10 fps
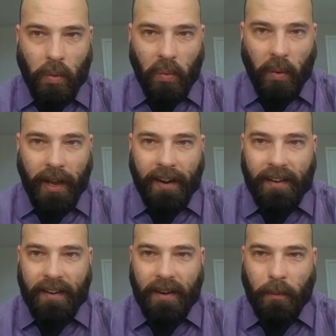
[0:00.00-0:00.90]

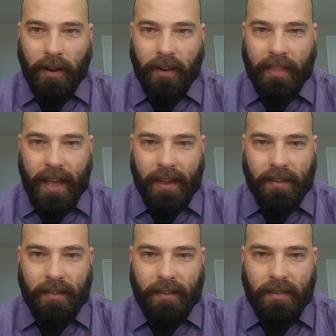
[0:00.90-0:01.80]
Where are they?
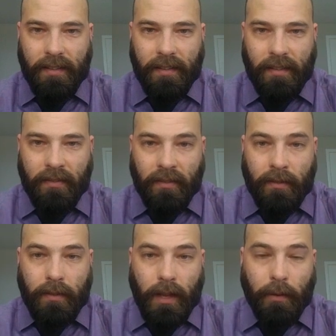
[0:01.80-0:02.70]

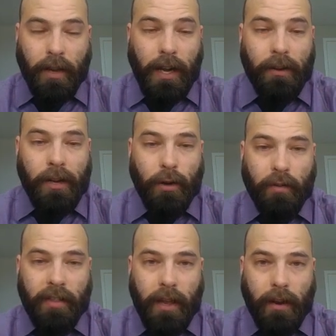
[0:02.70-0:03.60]
Oh, we got Aragon
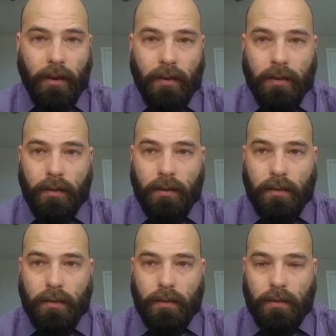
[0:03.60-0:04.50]
over there.
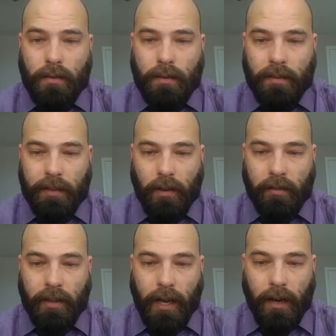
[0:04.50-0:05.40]
Steel
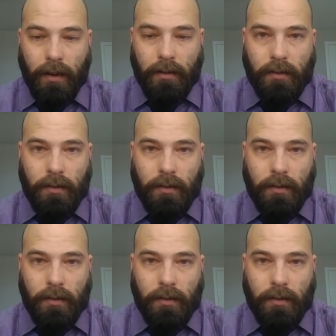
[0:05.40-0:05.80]
over there.